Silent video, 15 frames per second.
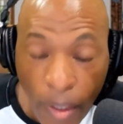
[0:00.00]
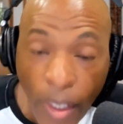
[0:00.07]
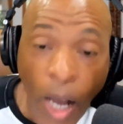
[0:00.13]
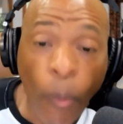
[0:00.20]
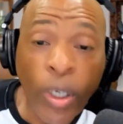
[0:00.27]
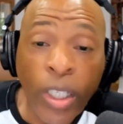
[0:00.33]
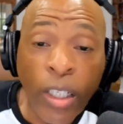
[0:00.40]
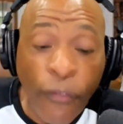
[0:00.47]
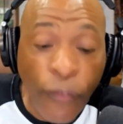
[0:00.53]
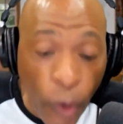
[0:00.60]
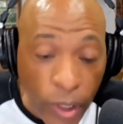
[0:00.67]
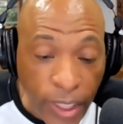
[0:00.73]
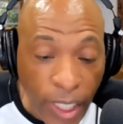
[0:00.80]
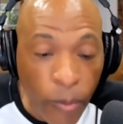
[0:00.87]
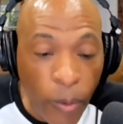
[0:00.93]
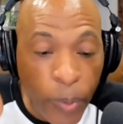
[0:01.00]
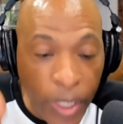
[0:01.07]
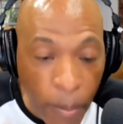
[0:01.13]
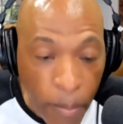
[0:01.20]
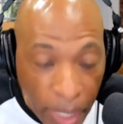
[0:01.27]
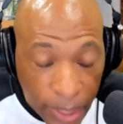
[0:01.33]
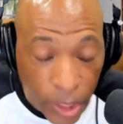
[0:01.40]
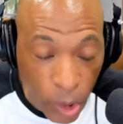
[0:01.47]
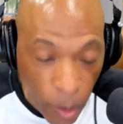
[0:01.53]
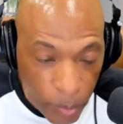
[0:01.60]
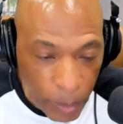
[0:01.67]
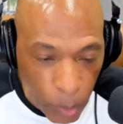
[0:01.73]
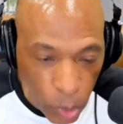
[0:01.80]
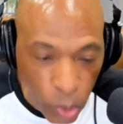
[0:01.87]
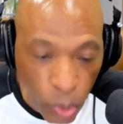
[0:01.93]
I want the first time we play Mexico
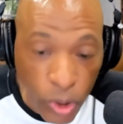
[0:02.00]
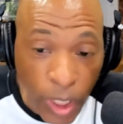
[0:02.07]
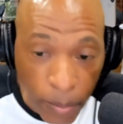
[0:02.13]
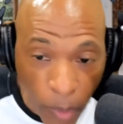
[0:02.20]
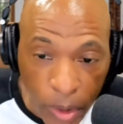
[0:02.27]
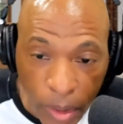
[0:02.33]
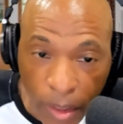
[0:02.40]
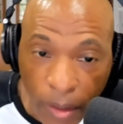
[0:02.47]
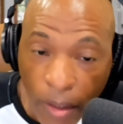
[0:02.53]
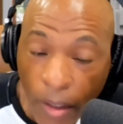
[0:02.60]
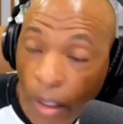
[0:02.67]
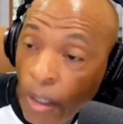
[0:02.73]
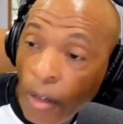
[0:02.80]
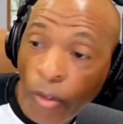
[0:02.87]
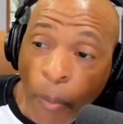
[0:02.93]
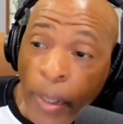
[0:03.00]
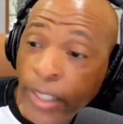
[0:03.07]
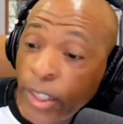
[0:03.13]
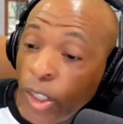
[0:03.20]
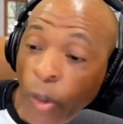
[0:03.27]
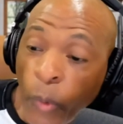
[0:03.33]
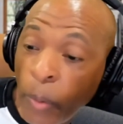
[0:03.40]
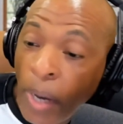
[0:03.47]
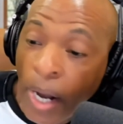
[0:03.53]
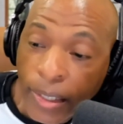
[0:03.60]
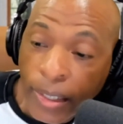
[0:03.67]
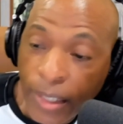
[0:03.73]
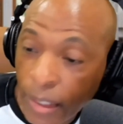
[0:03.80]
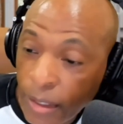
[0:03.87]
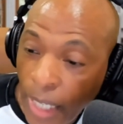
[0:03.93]
people. Think about it. But Mexico in our
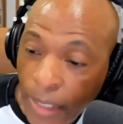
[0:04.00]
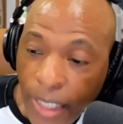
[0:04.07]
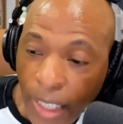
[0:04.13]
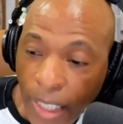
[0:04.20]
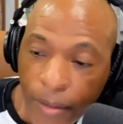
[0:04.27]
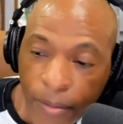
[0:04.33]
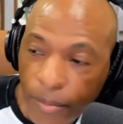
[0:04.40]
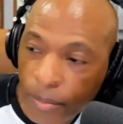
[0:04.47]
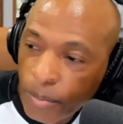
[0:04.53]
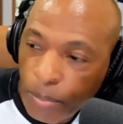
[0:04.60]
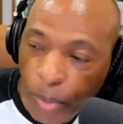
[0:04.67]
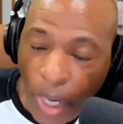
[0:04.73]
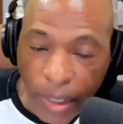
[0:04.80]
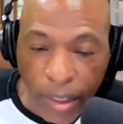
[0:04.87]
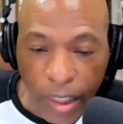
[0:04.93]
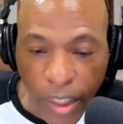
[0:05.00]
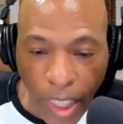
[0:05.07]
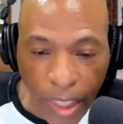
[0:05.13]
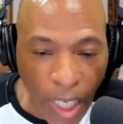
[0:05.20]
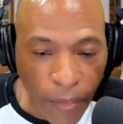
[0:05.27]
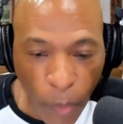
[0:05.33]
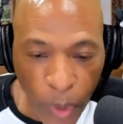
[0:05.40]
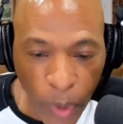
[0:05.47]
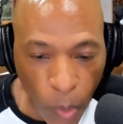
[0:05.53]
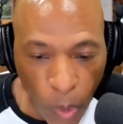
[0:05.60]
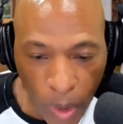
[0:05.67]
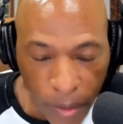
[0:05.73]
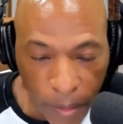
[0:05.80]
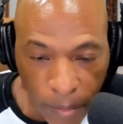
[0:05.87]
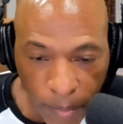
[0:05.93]
box, I take practice shot off our
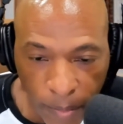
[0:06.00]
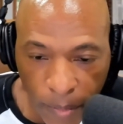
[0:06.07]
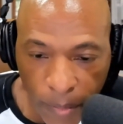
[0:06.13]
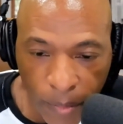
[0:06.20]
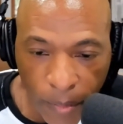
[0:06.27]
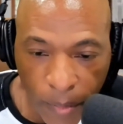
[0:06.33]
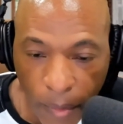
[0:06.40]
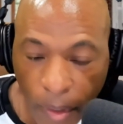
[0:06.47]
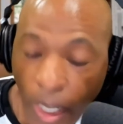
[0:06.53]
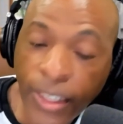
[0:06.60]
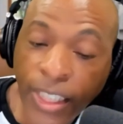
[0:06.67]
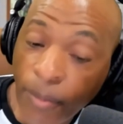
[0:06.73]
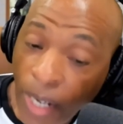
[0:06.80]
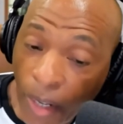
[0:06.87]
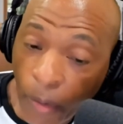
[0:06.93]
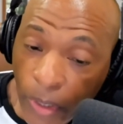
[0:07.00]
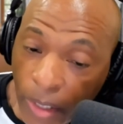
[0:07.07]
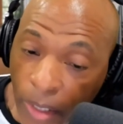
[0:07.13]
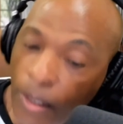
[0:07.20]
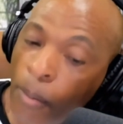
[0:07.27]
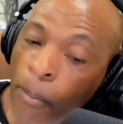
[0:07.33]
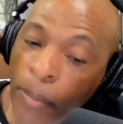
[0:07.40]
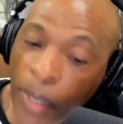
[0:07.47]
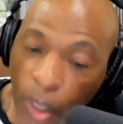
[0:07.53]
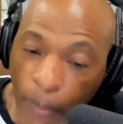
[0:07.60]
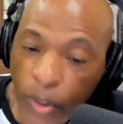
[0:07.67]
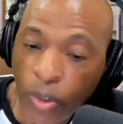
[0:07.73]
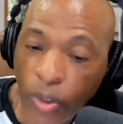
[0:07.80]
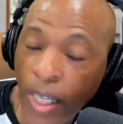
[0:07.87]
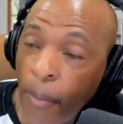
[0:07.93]
goal. And Jamal Wade, big up
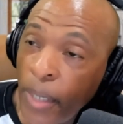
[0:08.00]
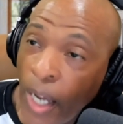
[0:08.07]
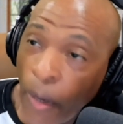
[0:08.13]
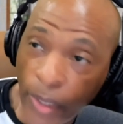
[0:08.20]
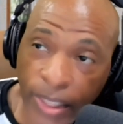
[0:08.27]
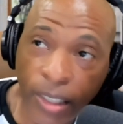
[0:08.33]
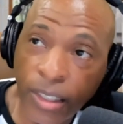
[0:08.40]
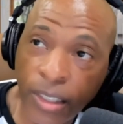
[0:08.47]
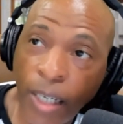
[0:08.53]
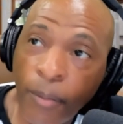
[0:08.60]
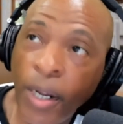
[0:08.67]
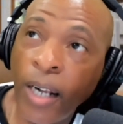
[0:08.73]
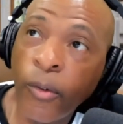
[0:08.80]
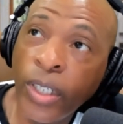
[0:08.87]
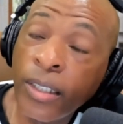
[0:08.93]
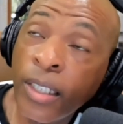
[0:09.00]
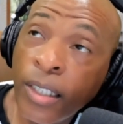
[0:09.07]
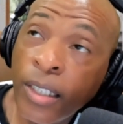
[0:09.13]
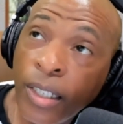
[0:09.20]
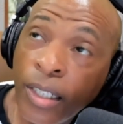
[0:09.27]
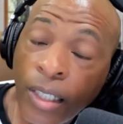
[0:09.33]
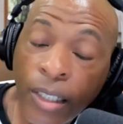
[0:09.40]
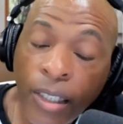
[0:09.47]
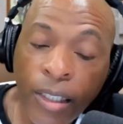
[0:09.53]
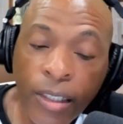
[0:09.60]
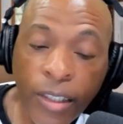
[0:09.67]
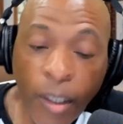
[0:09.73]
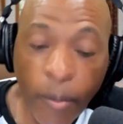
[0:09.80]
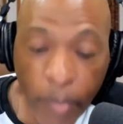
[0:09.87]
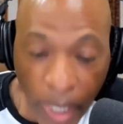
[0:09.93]
to you, because I always say this, Jamal Wade.
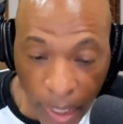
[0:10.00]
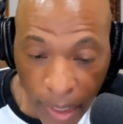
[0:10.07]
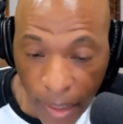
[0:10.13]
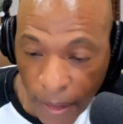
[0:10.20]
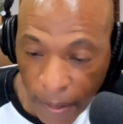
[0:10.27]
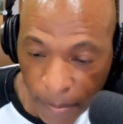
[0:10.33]
You're big.